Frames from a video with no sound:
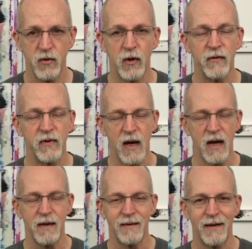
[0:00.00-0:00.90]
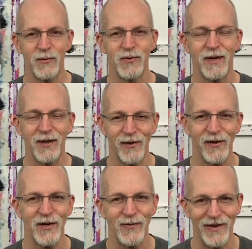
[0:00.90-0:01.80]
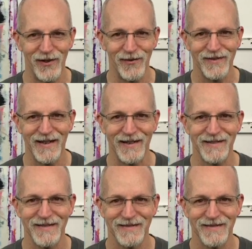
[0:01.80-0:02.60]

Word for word: or if not, I'll see you on the next video. Thanks.